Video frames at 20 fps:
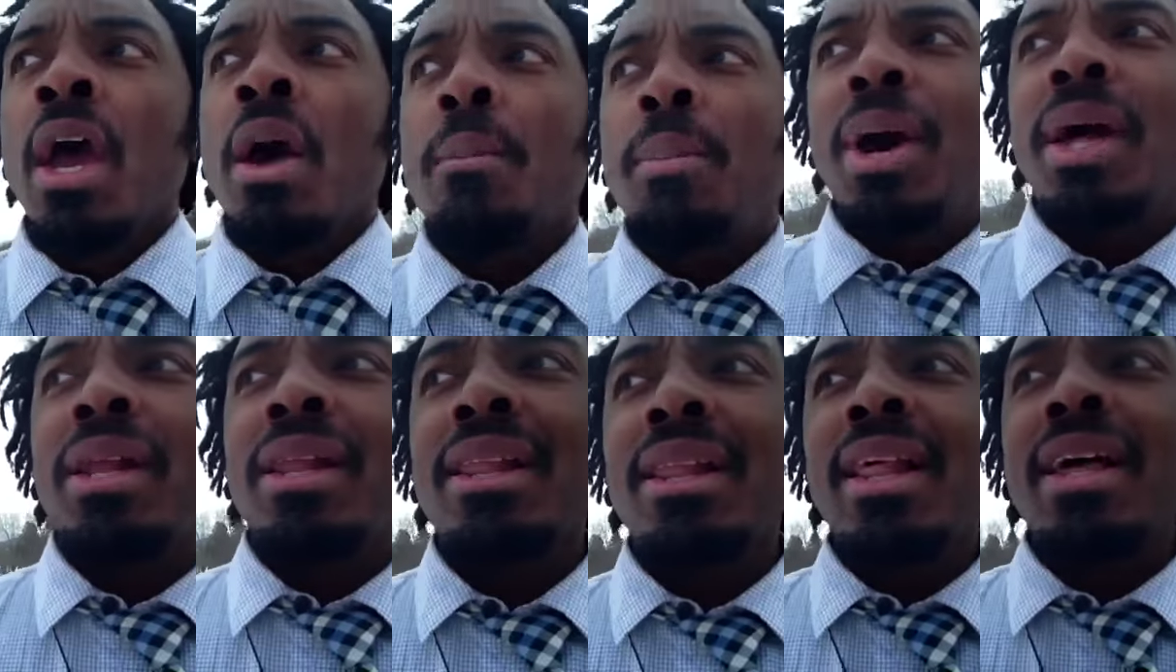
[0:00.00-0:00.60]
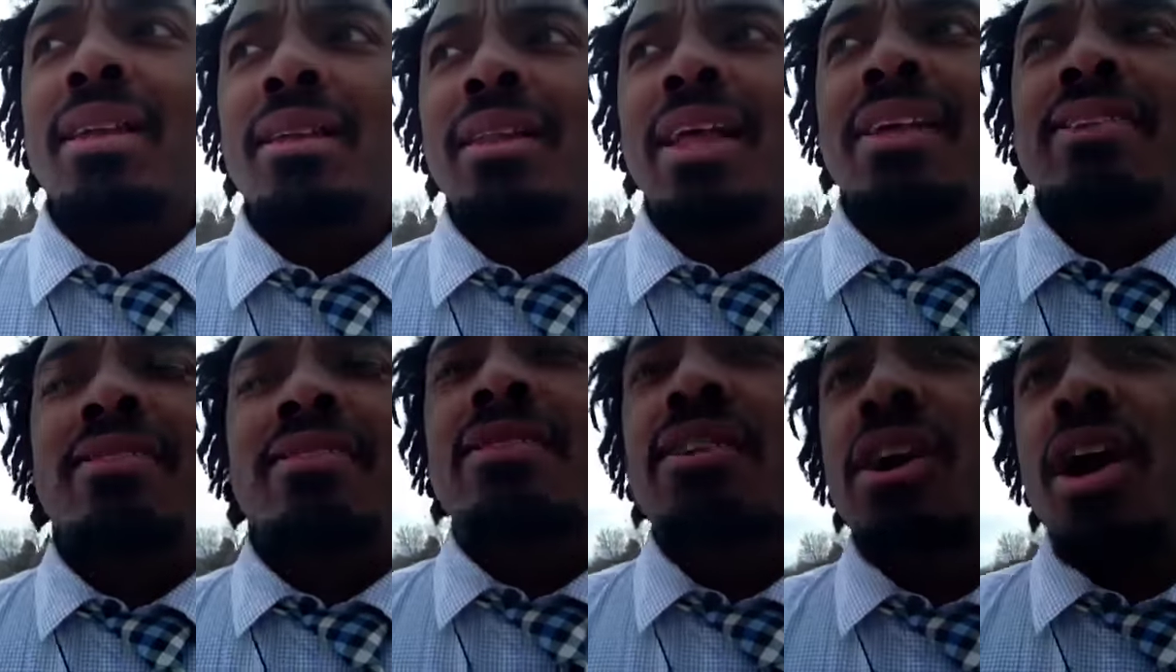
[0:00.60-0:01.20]
But let,
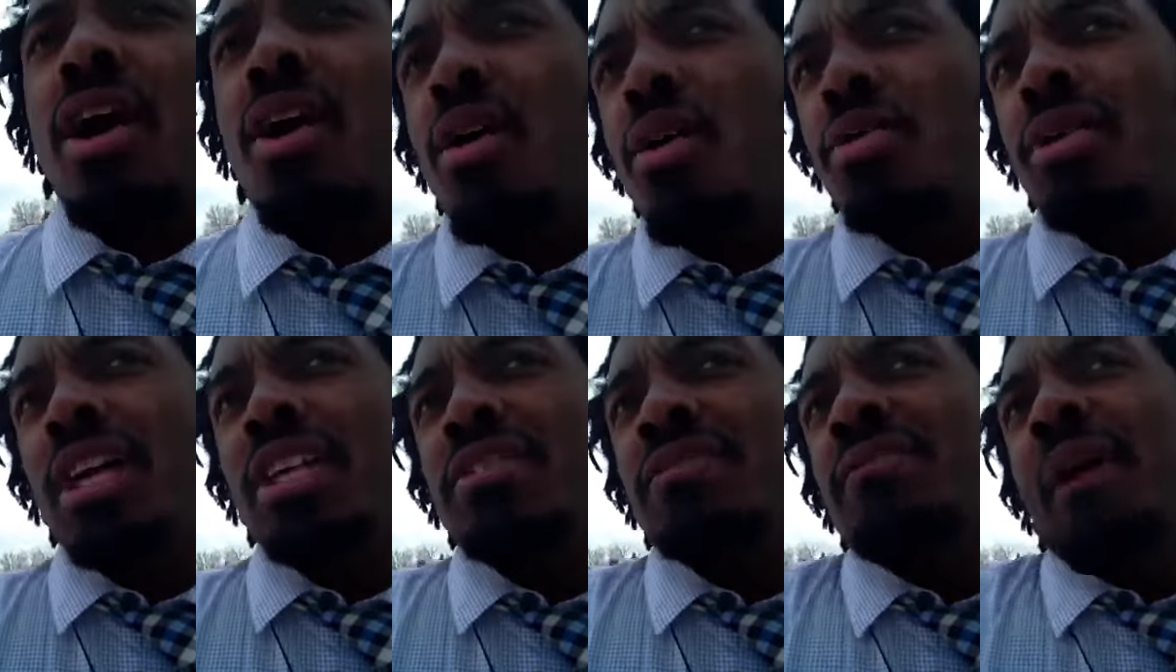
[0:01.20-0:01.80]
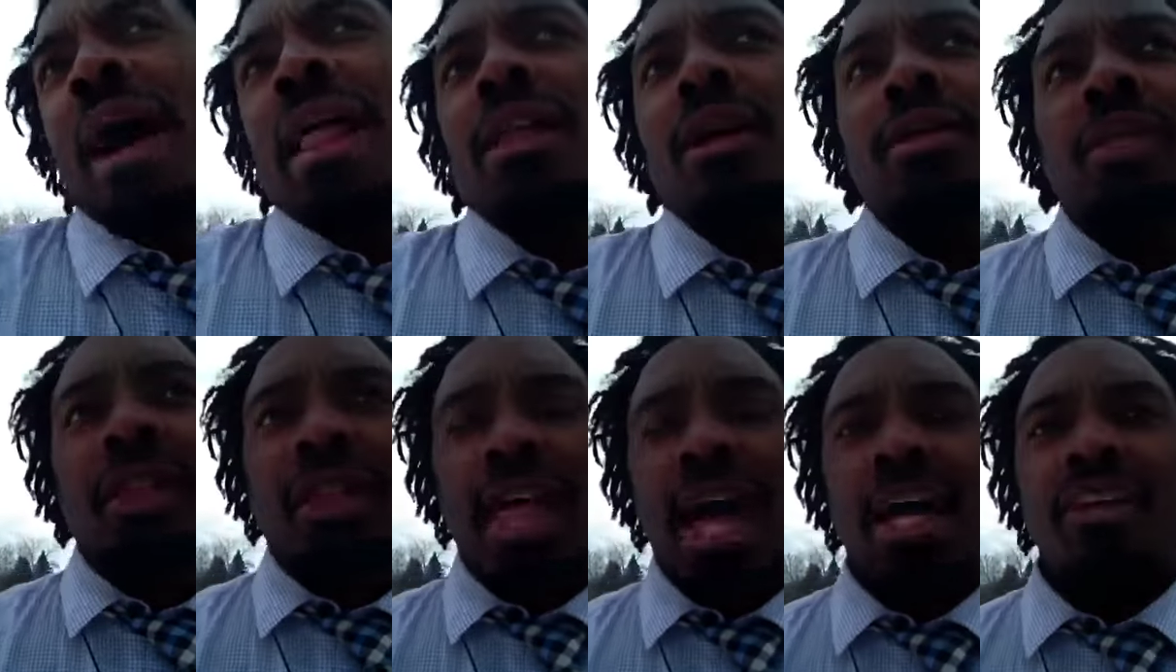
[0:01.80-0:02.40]
let's go. Let's follow
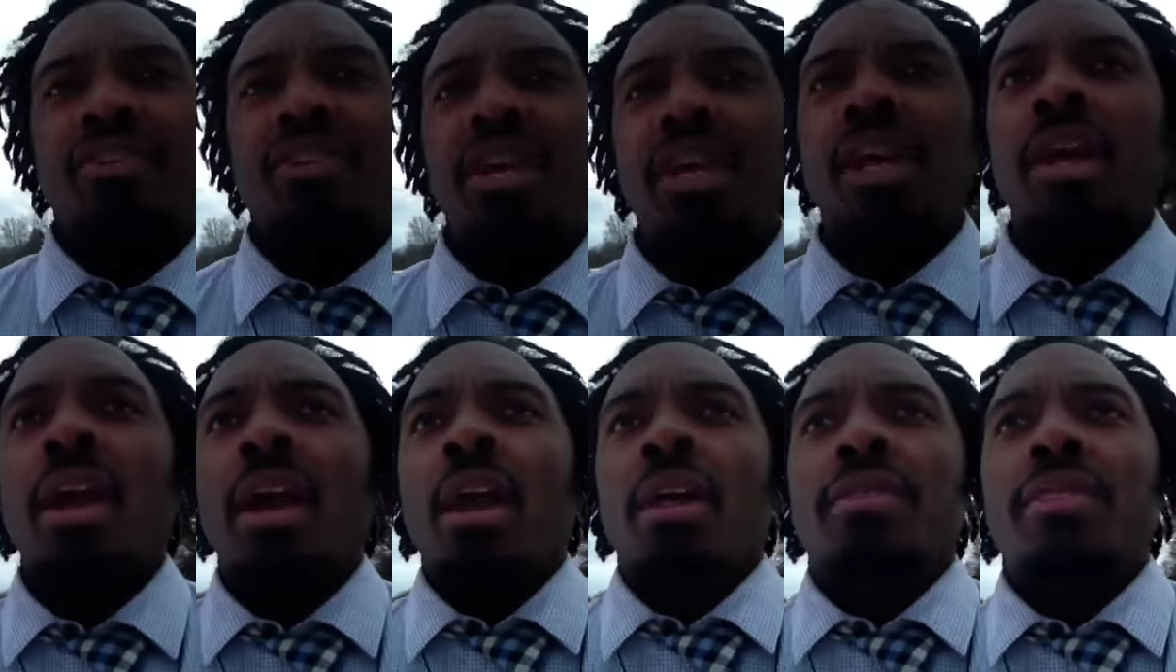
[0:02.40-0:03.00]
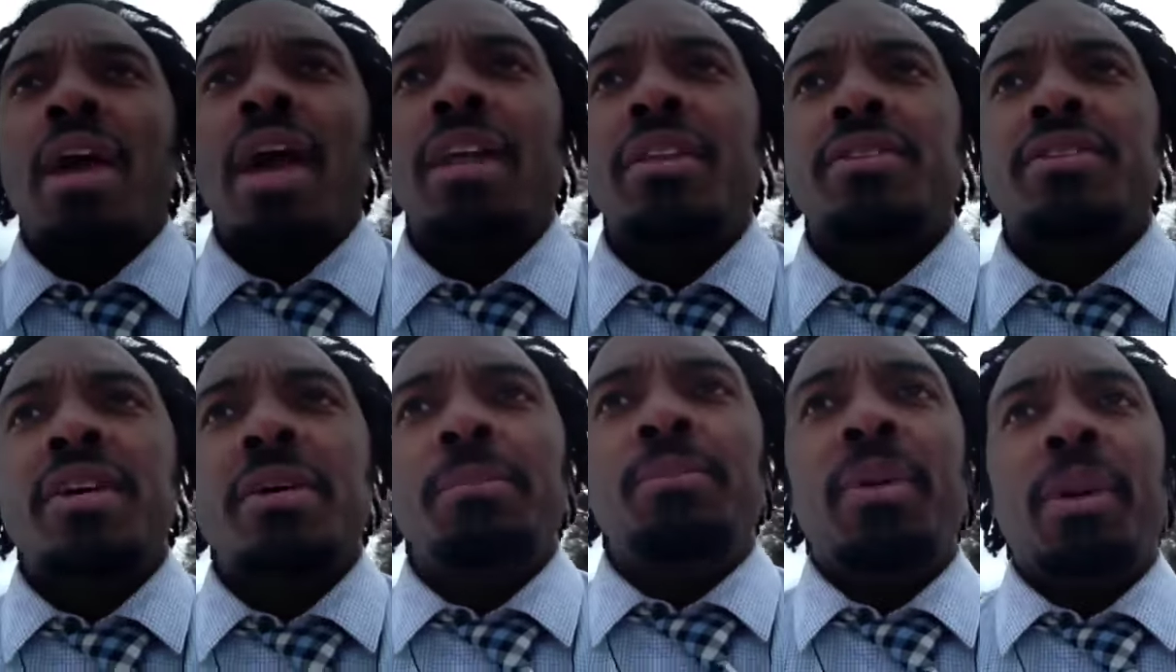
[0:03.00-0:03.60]
the logic that
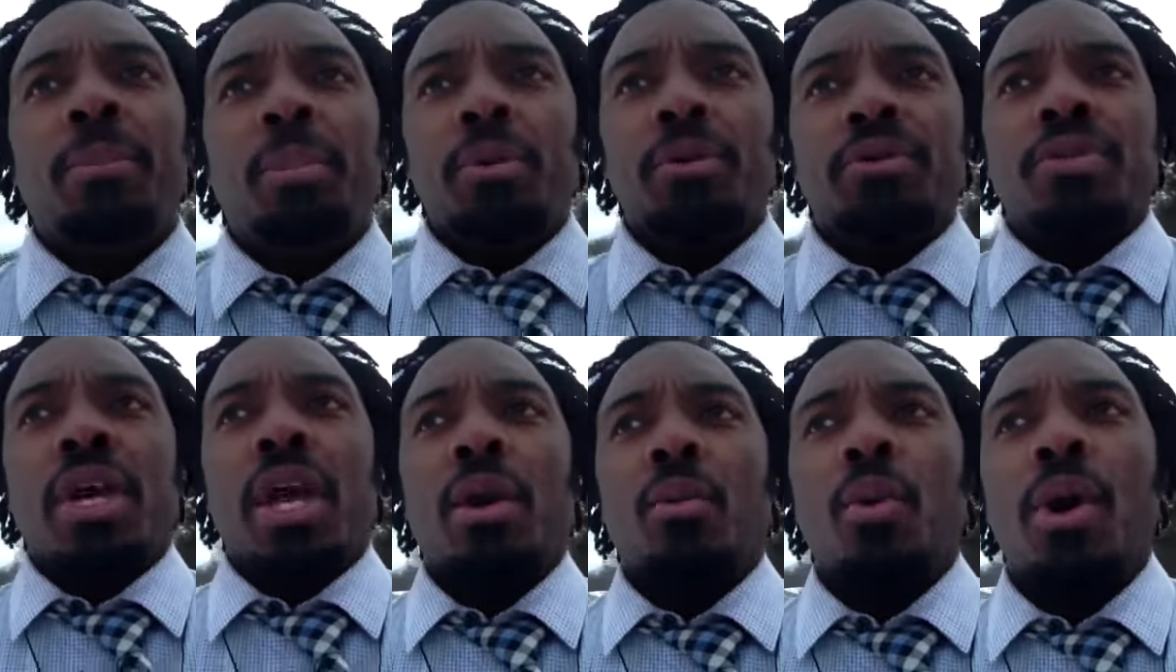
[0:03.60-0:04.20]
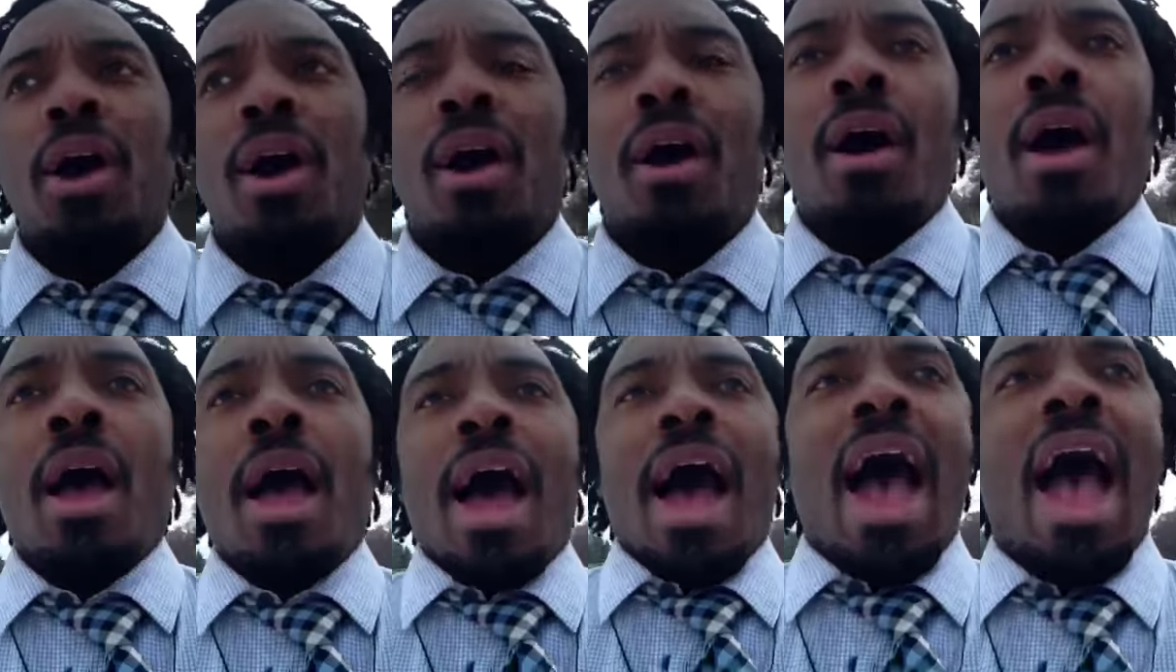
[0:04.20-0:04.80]
some people say. Well,
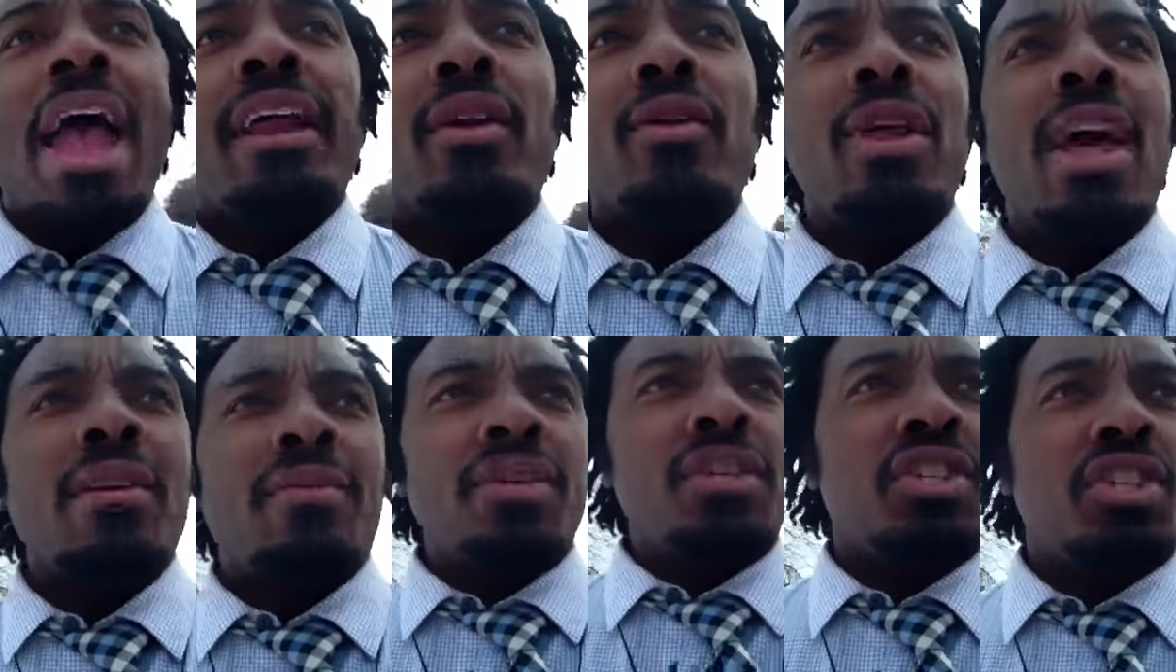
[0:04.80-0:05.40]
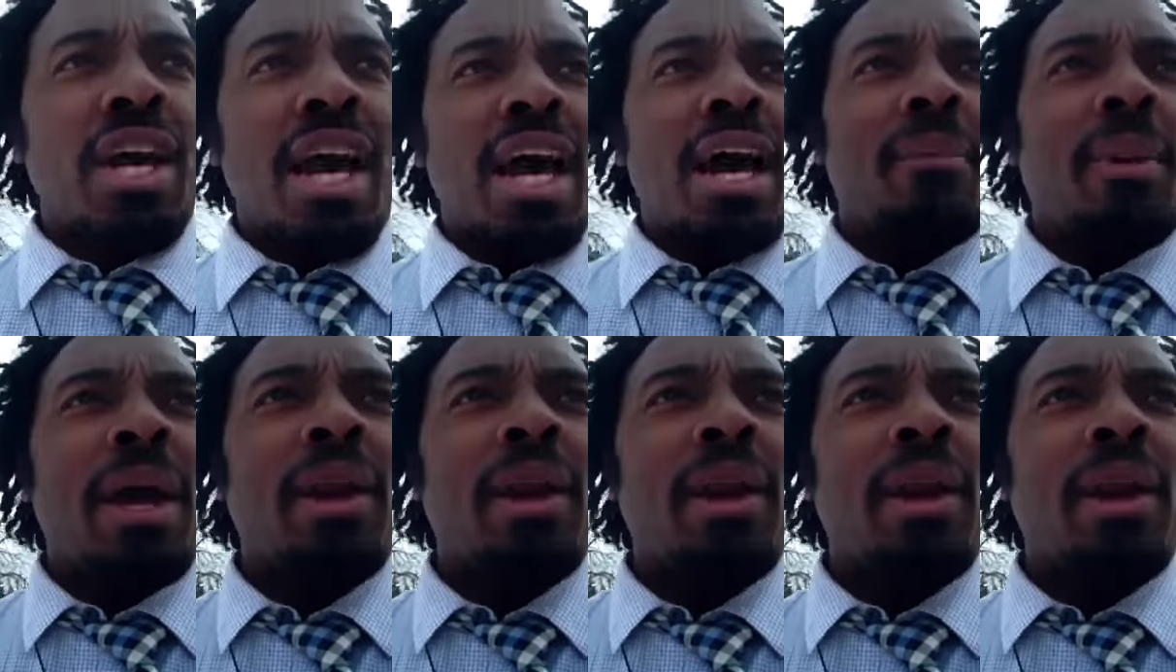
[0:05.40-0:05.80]
I don't have a job.